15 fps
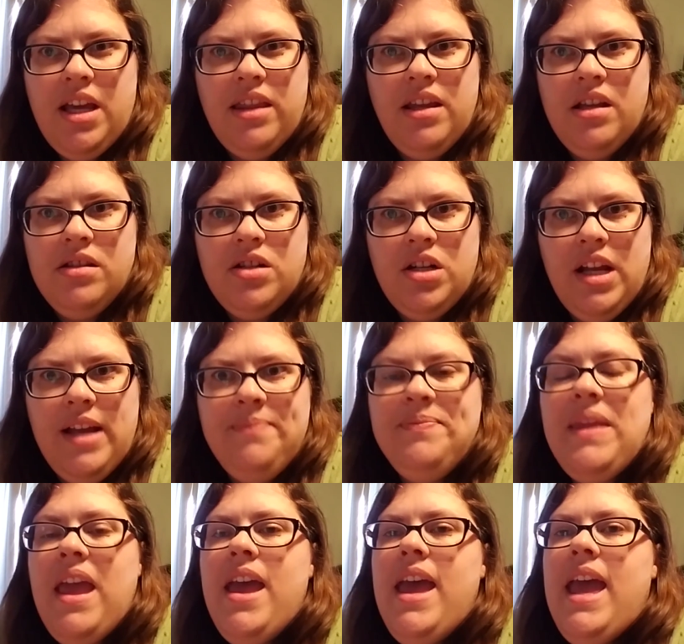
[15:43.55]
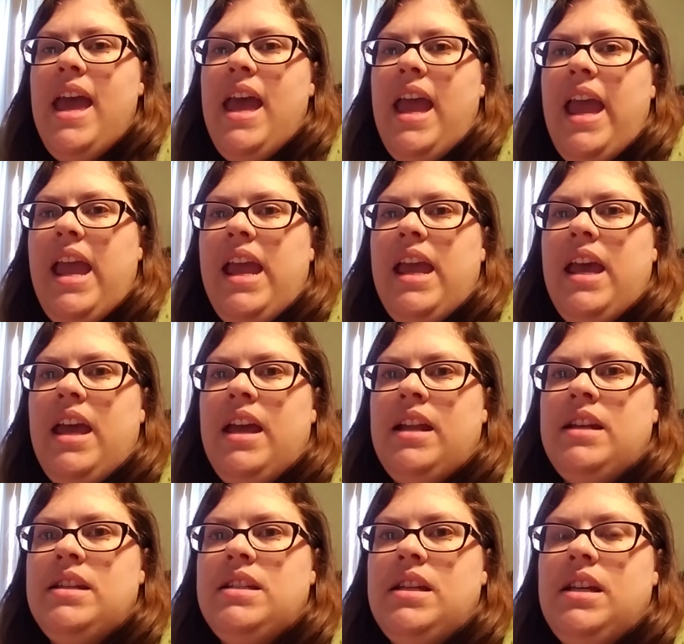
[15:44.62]
I think is her name,
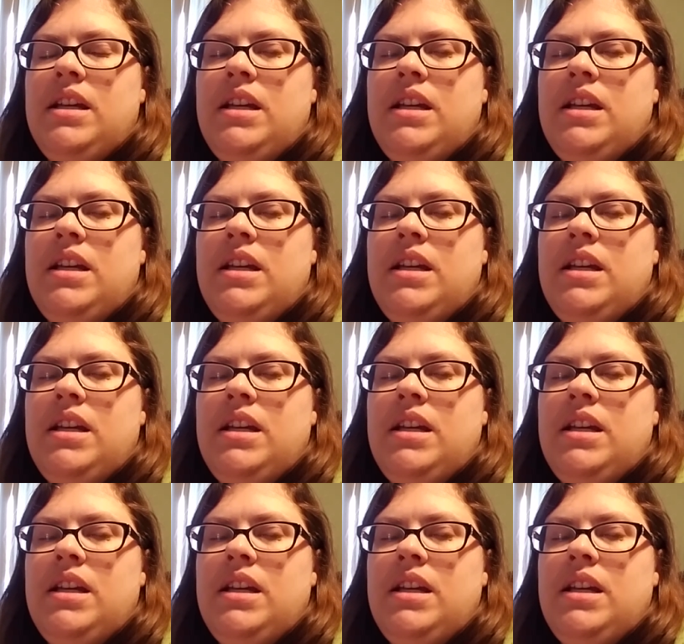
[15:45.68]
and